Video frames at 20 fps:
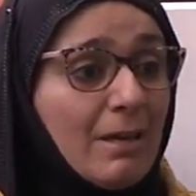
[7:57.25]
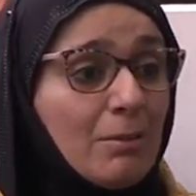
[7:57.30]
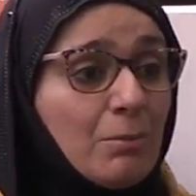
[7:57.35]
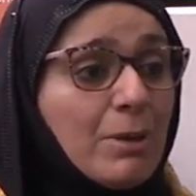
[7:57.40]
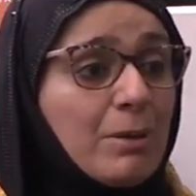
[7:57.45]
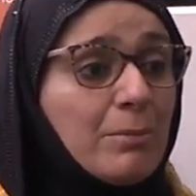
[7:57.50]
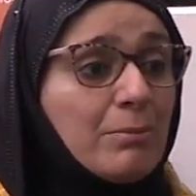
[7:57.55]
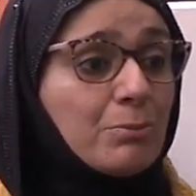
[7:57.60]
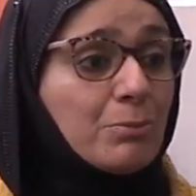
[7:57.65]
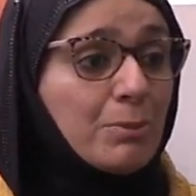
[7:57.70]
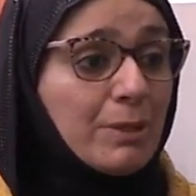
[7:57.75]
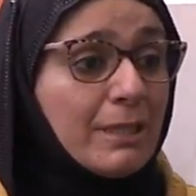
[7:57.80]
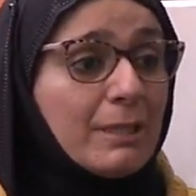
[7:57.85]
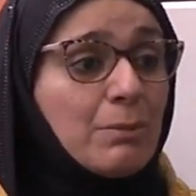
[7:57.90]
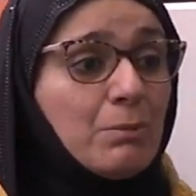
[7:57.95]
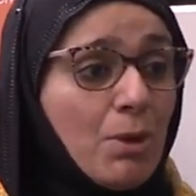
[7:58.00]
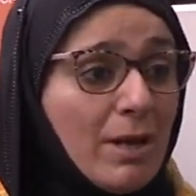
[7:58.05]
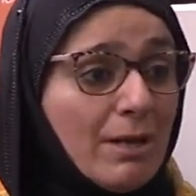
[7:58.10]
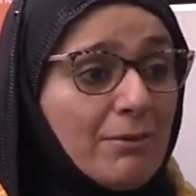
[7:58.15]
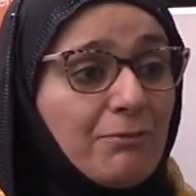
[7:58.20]
We
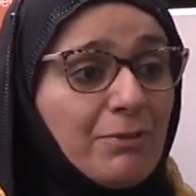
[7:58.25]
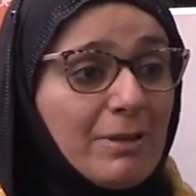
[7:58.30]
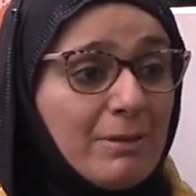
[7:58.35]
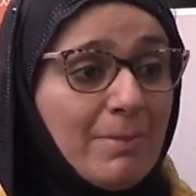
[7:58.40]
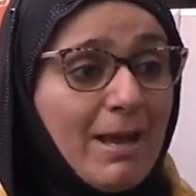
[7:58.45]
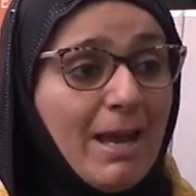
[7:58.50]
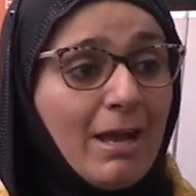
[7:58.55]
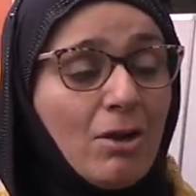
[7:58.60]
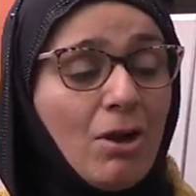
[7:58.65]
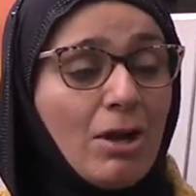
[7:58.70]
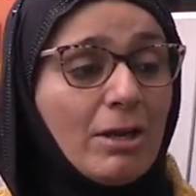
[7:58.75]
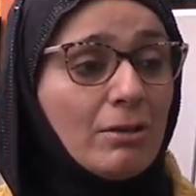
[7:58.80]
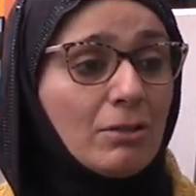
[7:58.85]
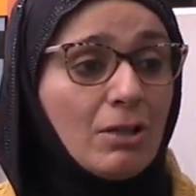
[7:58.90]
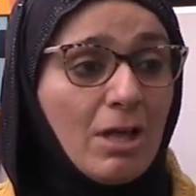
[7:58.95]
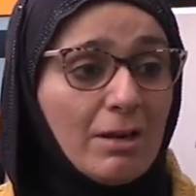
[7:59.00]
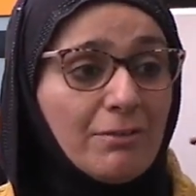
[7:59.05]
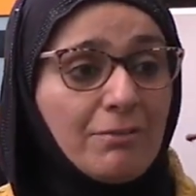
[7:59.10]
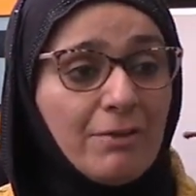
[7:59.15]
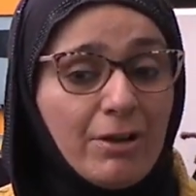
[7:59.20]
really want feedback on a
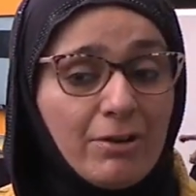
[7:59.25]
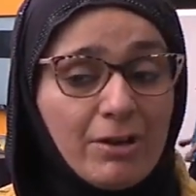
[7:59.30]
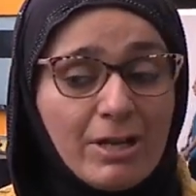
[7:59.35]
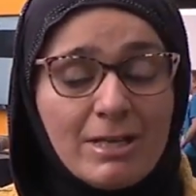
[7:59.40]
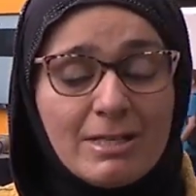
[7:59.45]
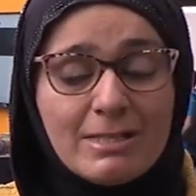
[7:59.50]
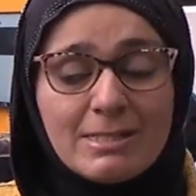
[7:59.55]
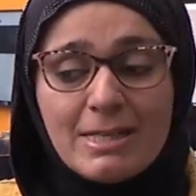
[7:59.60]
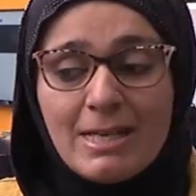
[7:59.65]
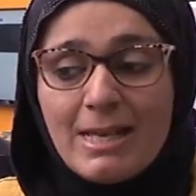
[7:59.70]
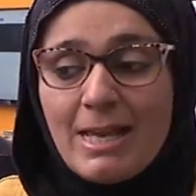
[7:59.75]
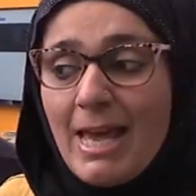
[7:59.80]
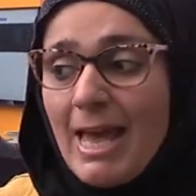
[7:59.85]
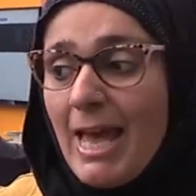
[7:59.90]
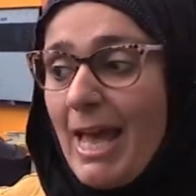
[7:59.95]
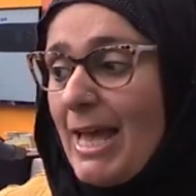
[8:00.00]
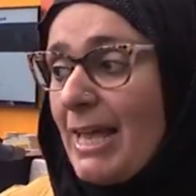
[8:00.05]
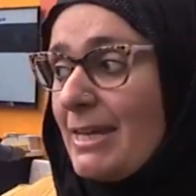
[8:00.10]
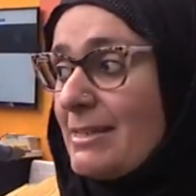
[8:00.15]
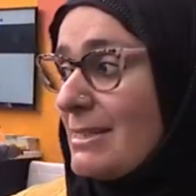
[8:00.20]
lot of areas,
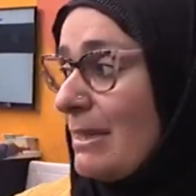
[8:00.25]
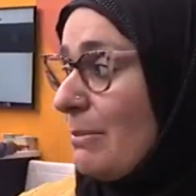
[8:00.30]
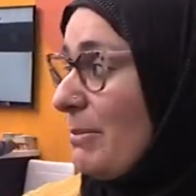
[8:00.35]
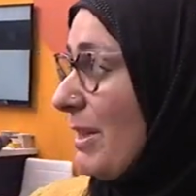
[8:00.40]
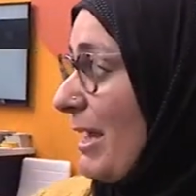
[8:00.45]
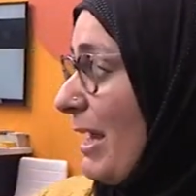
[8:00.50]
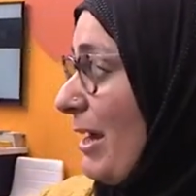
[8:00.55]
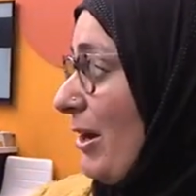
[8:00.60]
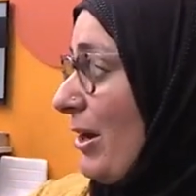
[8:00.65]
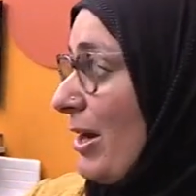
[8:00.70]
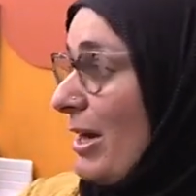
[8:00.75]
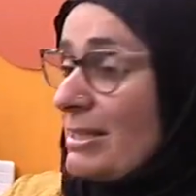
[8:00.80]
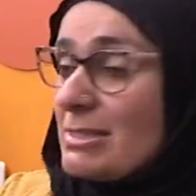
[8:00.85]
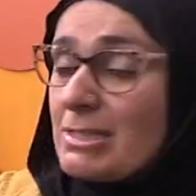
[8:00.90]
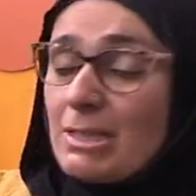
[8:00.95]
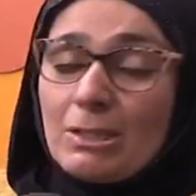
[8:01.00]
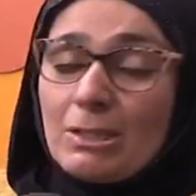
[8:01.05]
and some of the areas